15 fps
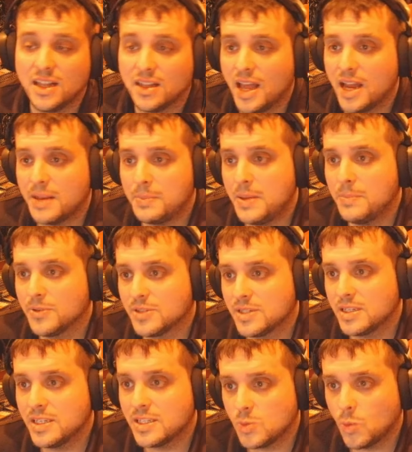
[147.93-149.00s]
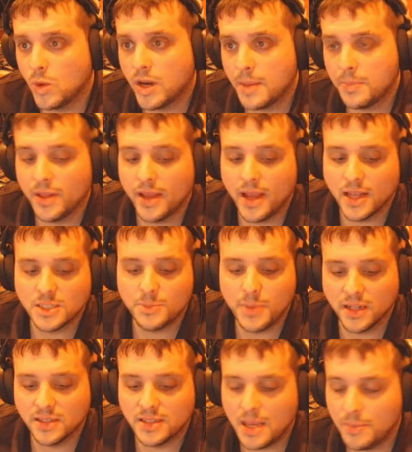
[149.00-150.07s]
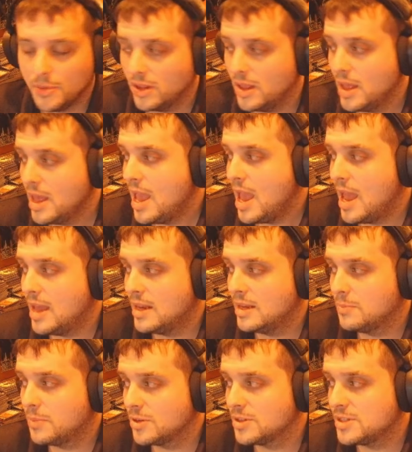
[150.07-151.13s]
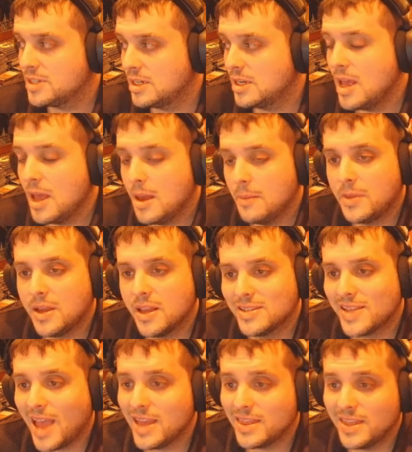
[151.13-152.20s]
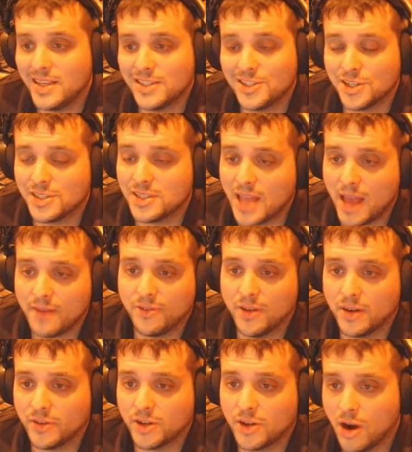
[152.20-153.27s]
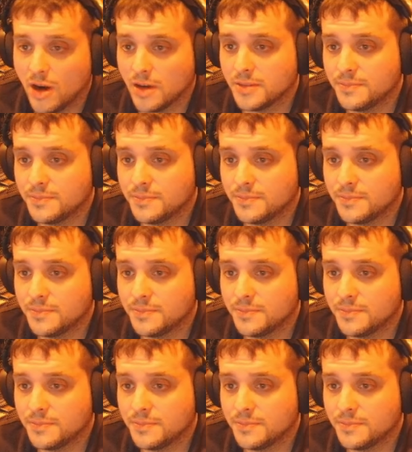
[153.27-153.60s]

lot of people's lists when I play on Spell Table and in person, because I think it's just that fun of a card.